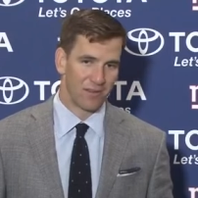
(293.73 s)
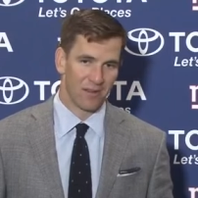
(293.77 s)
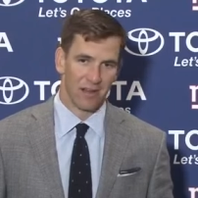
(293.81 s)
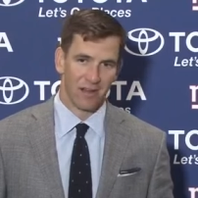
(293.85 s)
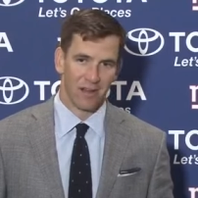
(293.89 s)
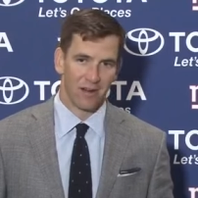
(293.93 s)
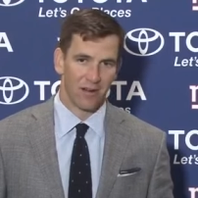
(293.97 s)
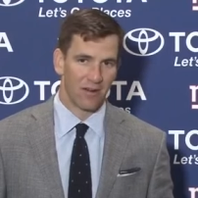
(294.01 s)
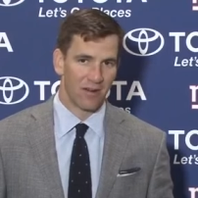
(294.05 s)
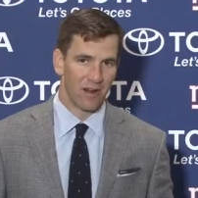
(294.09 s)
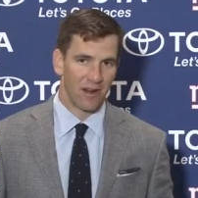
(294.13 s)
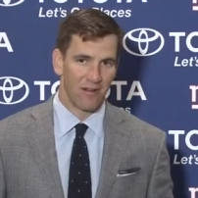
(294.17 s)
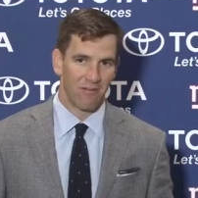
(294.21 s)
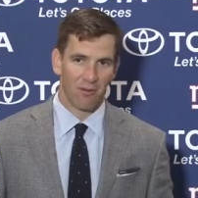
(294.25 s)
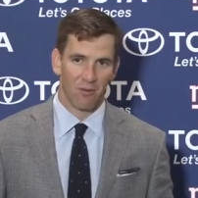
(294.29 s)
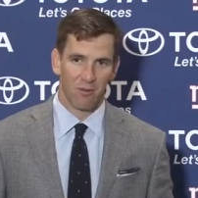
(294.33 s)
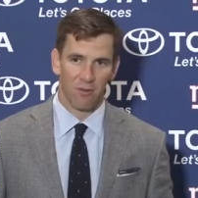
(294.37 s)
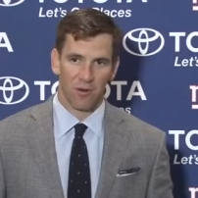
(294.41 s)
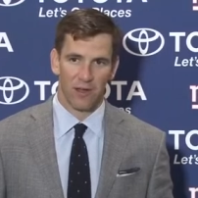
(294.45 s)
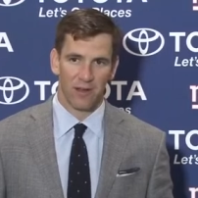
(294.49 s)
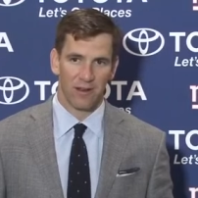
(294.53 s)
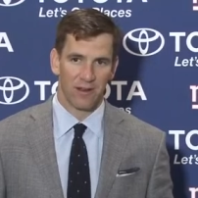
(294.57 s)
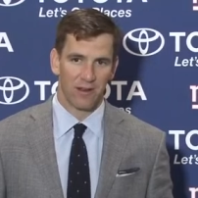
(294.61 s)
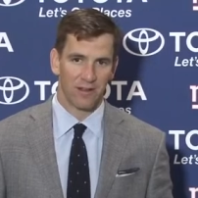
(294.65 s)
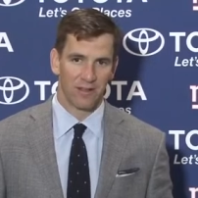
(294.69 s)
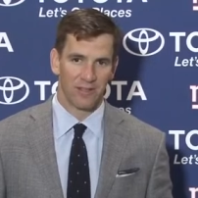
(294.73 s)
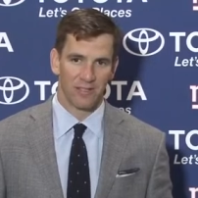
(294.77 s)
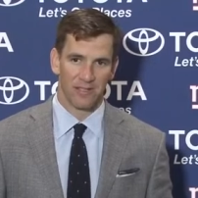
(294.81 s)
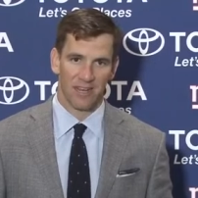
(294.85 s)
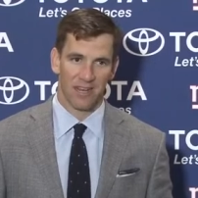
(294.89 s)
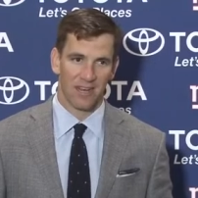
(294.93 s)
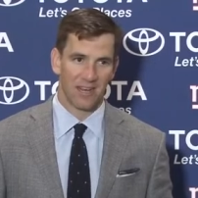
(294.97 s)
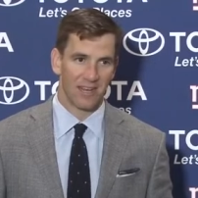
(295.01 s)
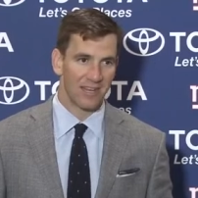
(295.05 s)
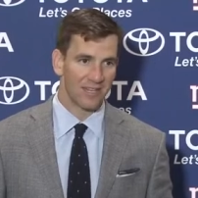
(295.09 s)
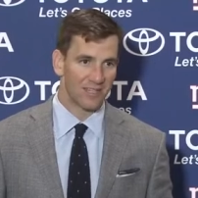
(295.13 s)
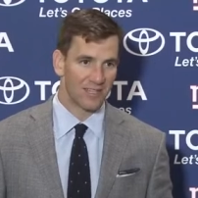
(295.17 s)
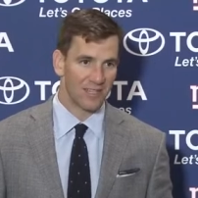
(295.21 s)
You got to earn every win. It's
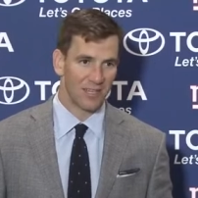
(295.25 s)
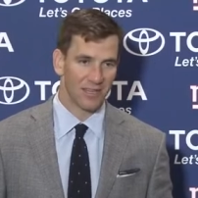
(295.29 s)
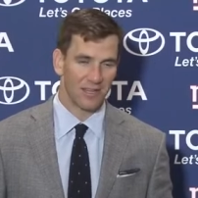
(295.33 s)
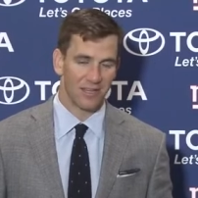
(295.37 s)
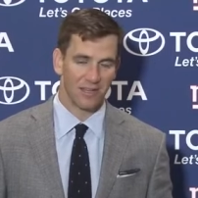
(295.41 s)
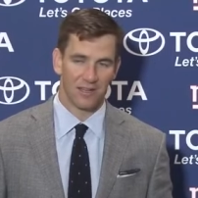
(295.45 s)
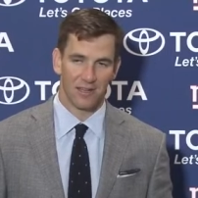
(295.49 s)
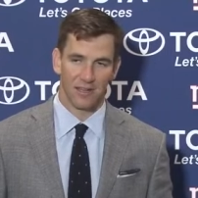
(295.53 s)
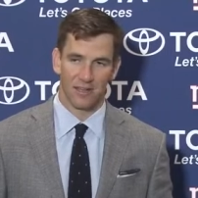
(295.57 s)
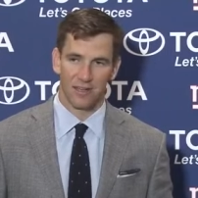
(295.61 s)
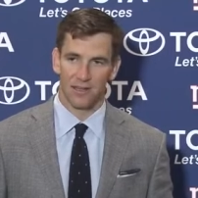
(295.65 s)
not easy.